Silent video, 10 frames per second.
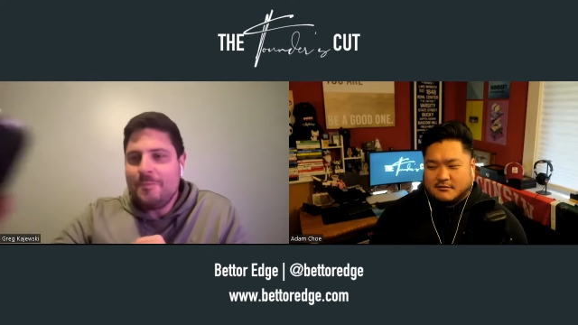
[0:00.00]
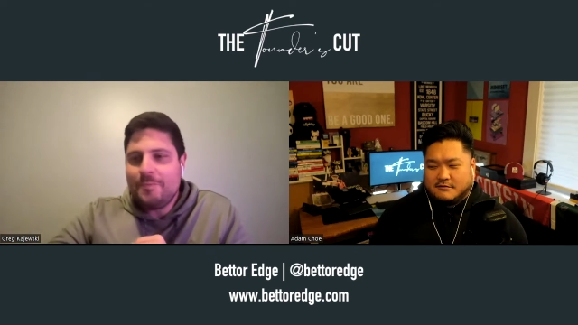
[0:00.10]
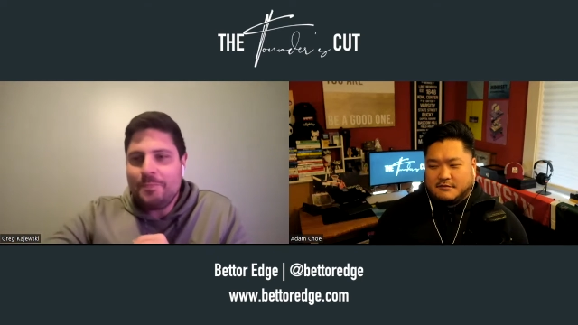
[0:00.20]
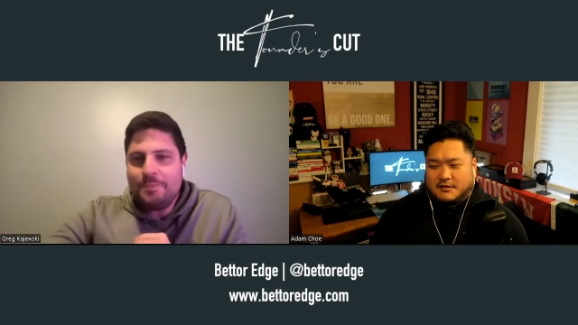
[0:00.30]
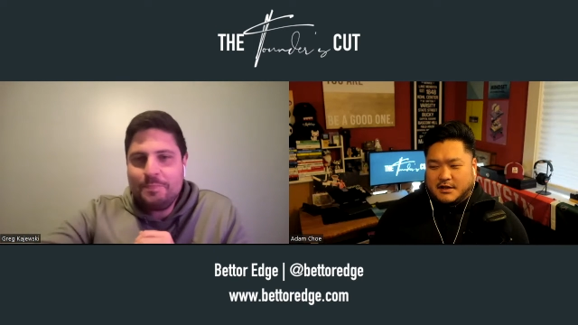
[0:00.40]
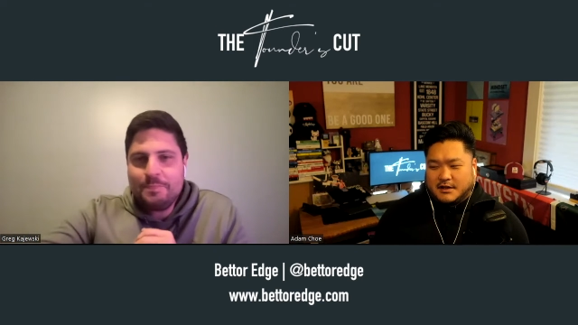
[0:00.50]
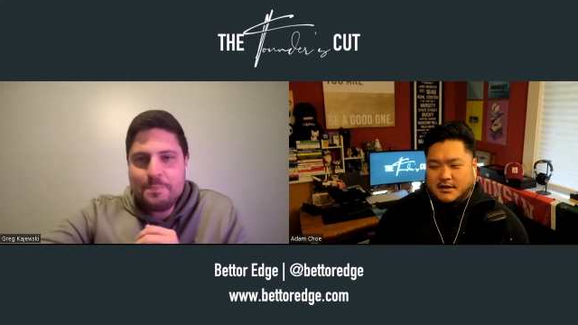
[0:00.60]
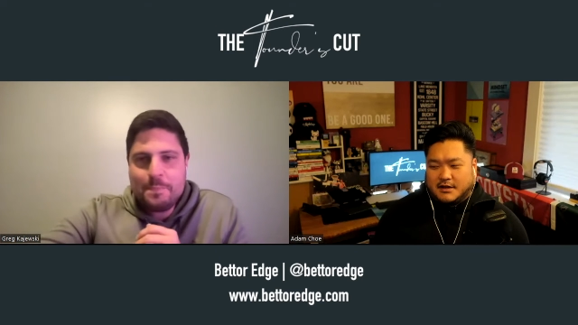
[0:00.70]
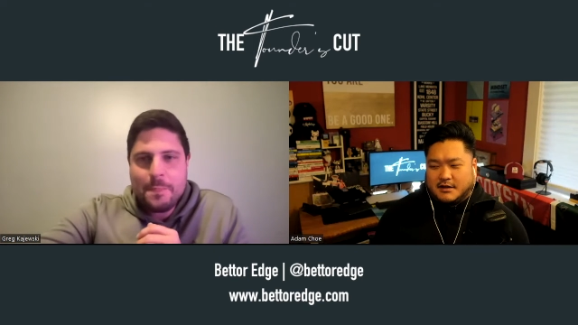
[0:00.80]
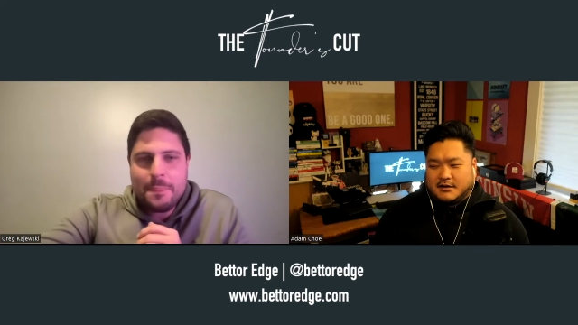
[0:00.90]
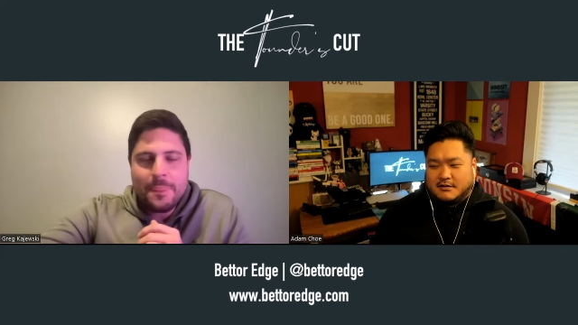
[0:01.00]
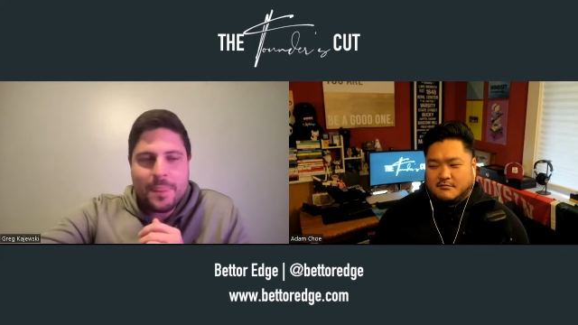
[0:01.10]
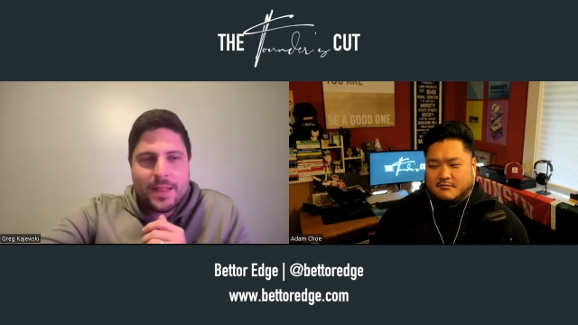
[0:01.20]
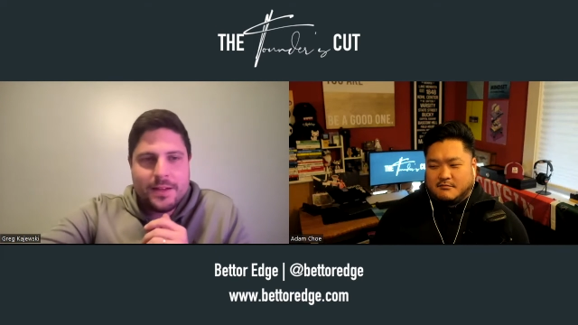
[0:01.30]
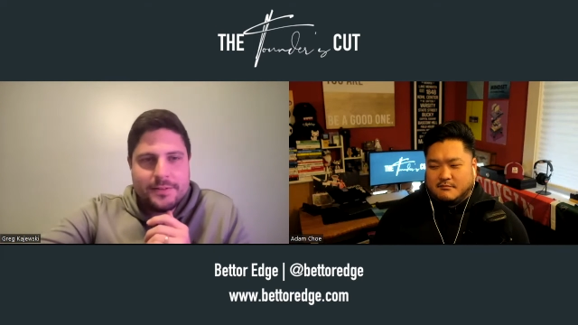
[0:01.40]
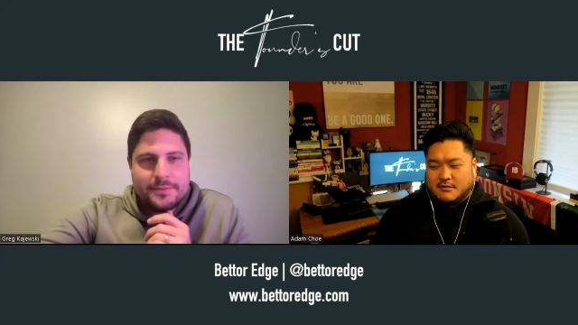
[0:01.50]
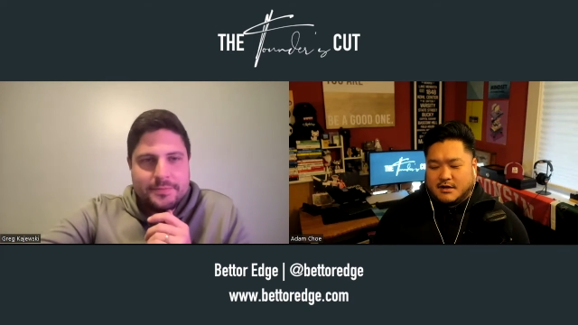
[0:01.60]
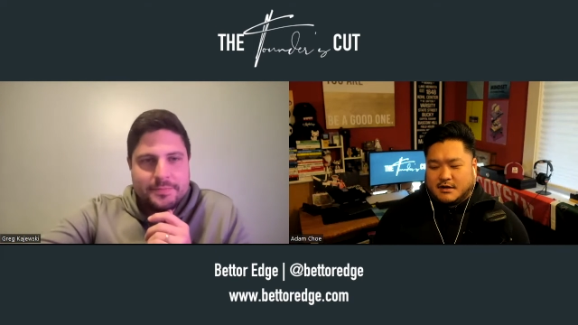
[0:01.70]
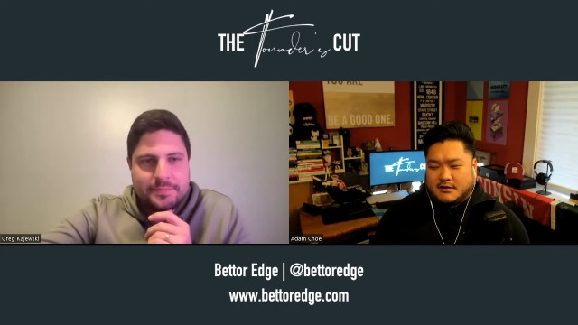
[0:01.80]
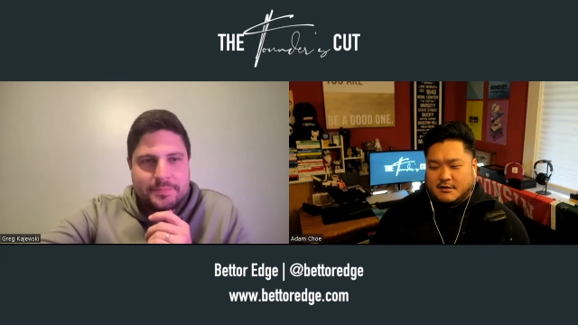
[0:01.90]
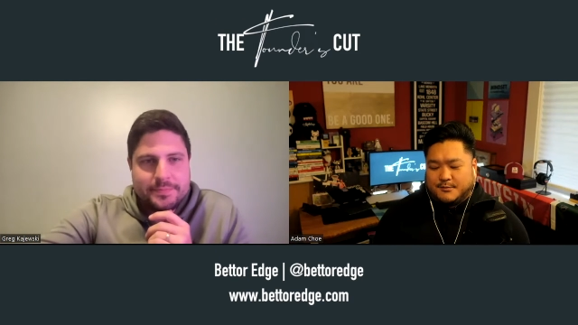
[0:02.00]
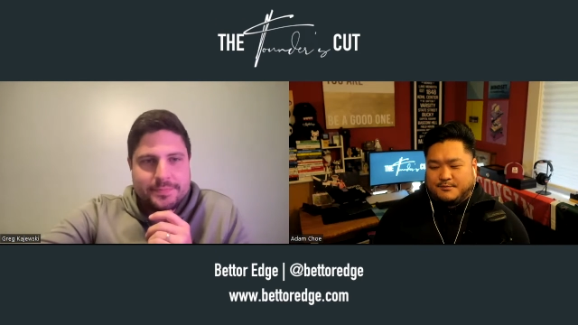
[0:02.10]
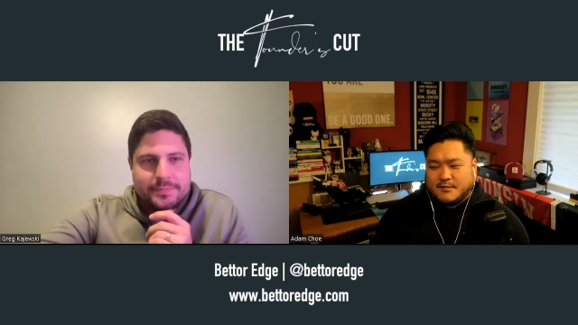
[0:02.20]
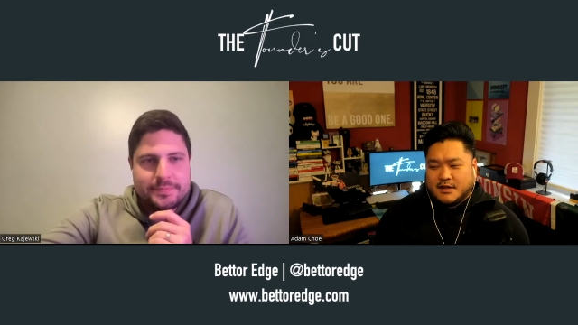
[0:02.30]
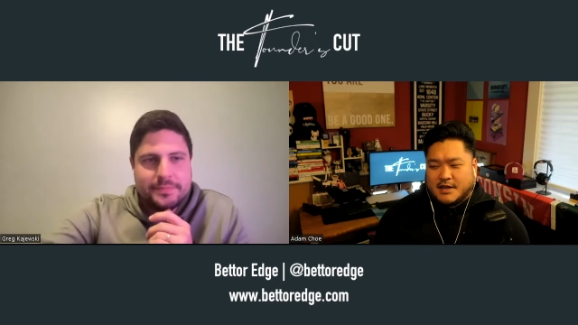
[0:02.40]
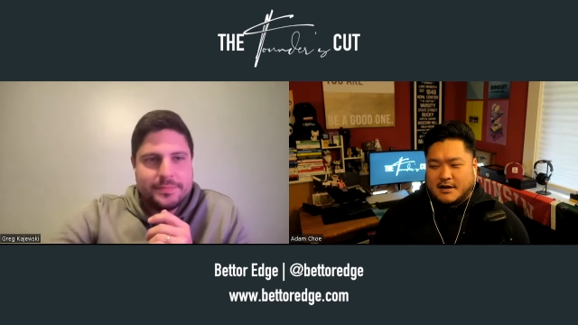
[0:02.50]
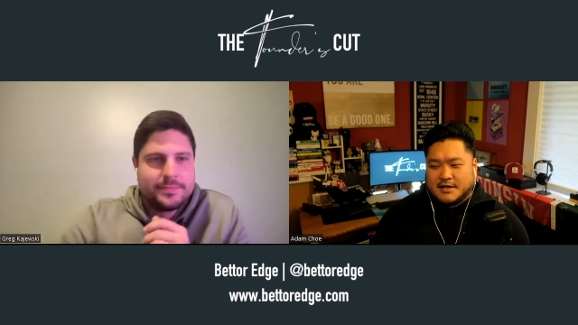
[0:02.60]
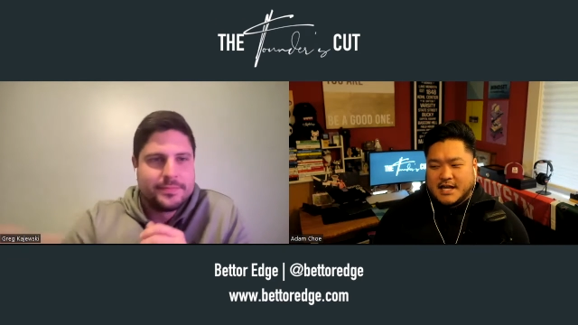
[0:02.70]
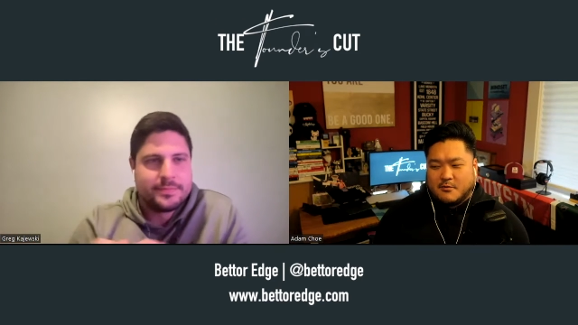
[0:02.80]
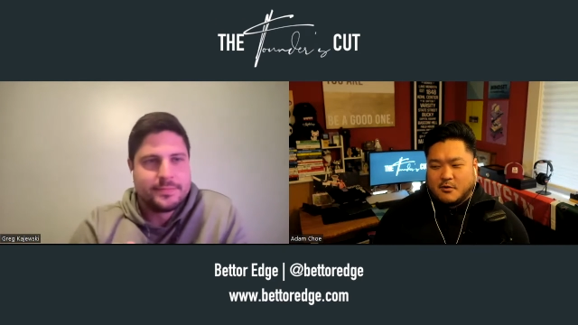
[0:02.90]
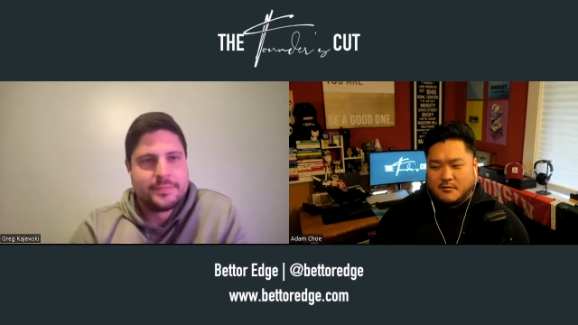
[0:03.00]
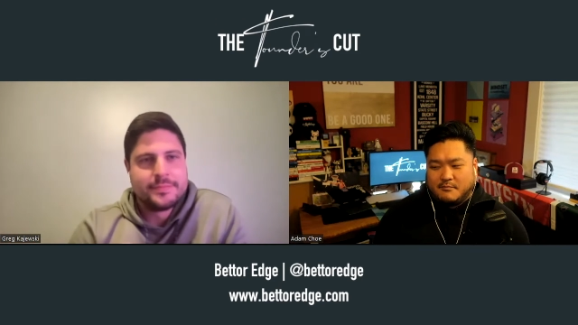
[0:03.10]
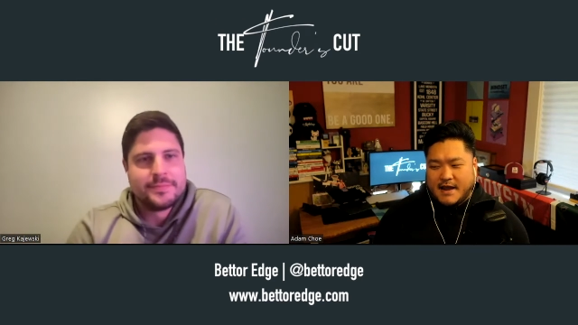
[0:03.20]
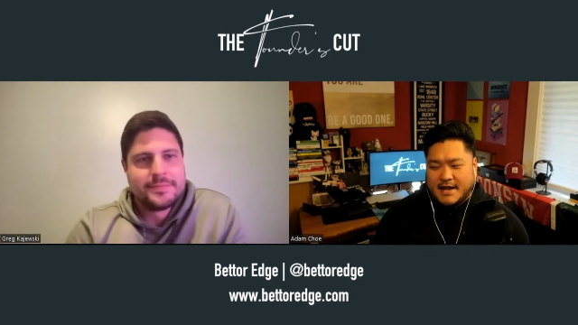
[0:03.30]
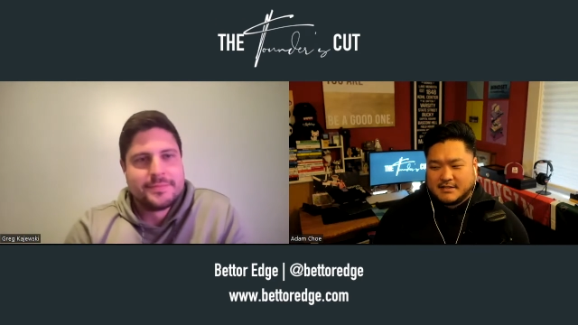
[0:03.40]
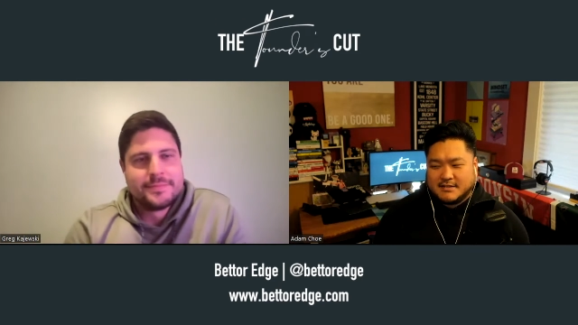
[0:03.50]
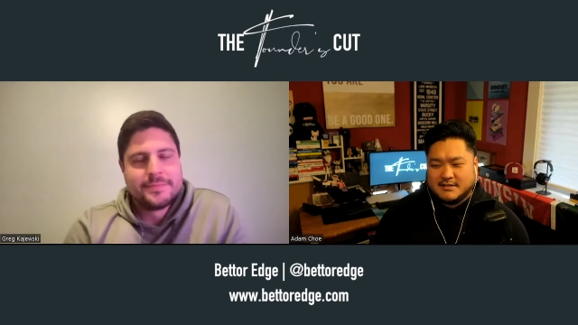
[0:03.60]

Speaker 1: the. Um, the entertainment world paints